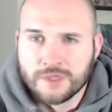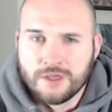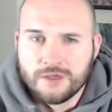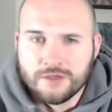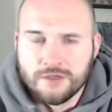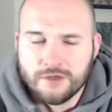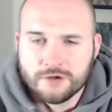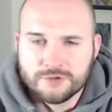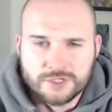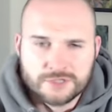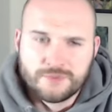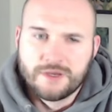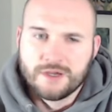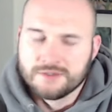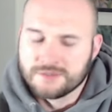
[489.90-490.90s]
You know, just
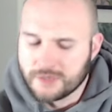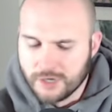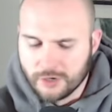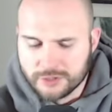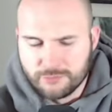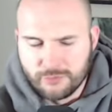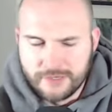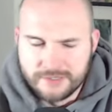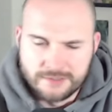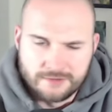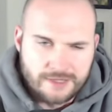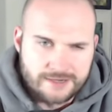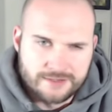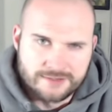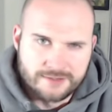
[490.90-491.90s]
because a coach plays a
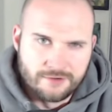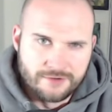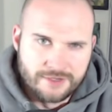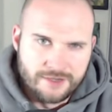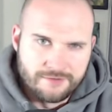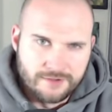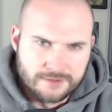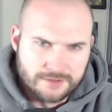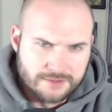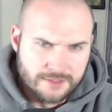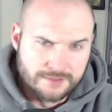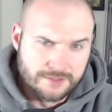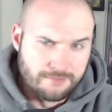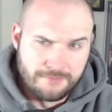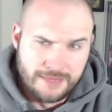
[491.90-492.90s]
lot of zone defense
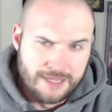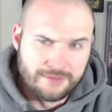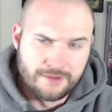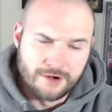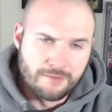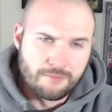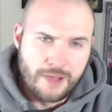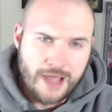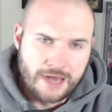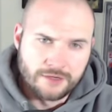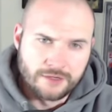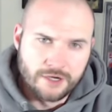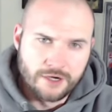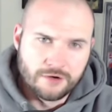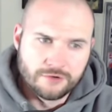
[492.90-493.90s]
doesn't mean they're a
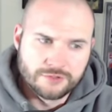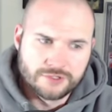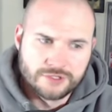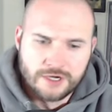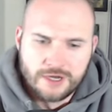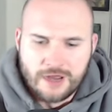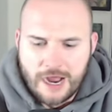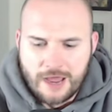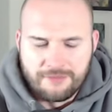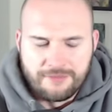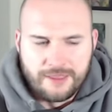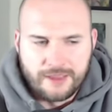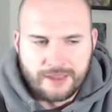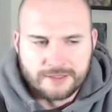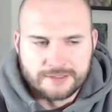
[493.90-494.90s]
bad coach. I
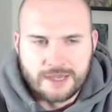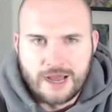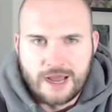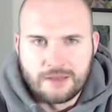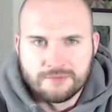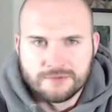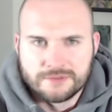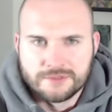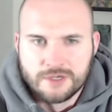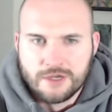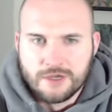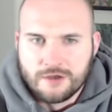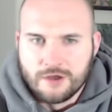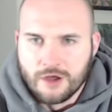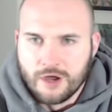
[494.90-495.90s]
think at times
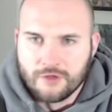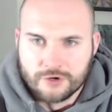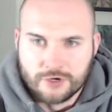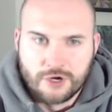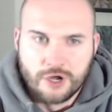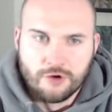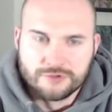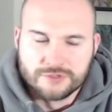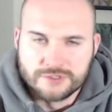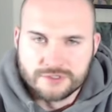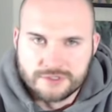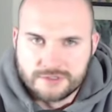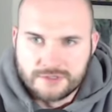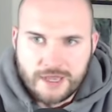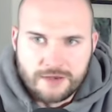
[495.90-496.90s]
other
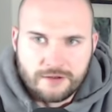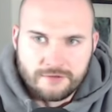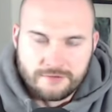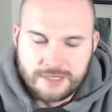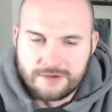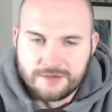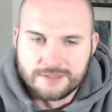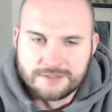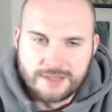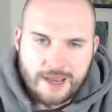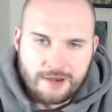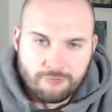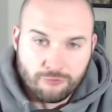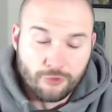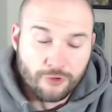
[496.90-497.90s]
coaches tend to tend to
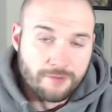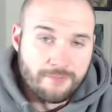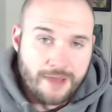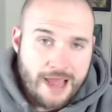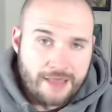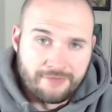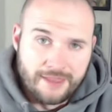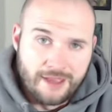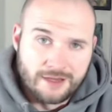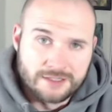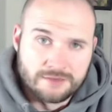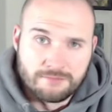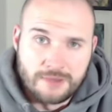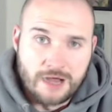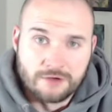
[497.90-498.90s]
say really bad things
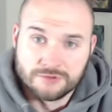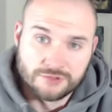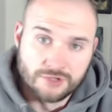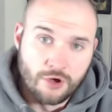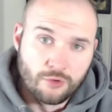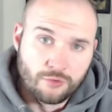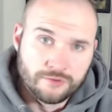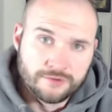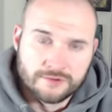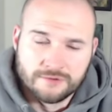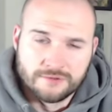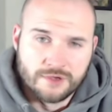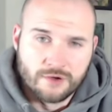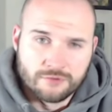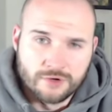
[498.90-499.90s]
about zones and
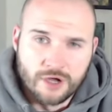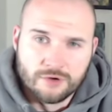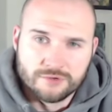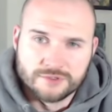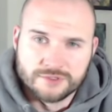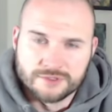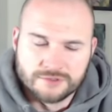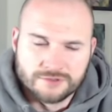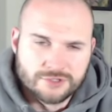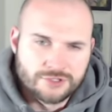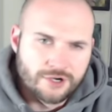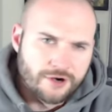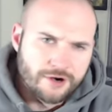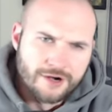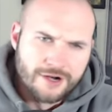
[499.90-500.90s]
zone coaches, and
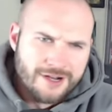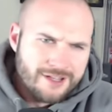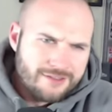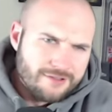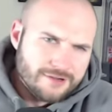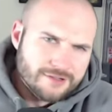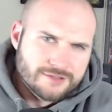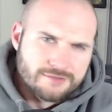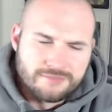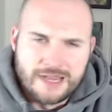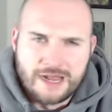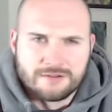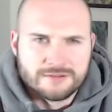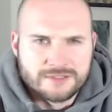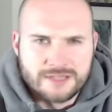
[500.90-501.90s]
sure, there's some
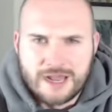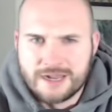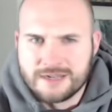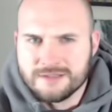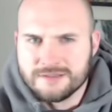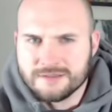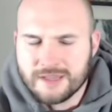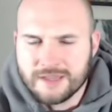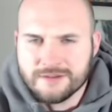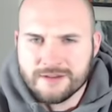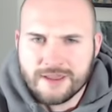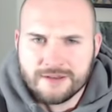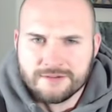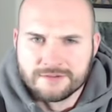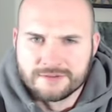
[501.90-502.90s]
downsides and
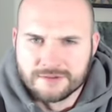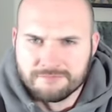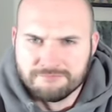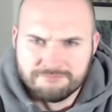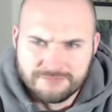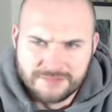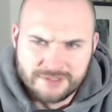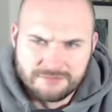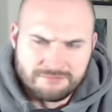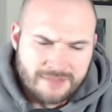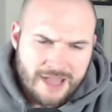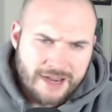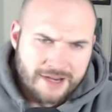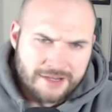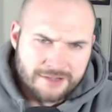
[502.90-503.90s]
and some some
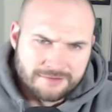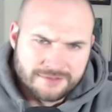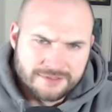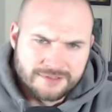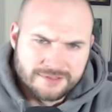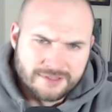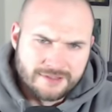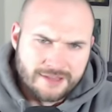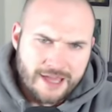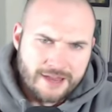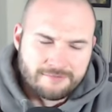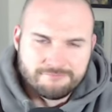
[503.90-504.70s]
negatives that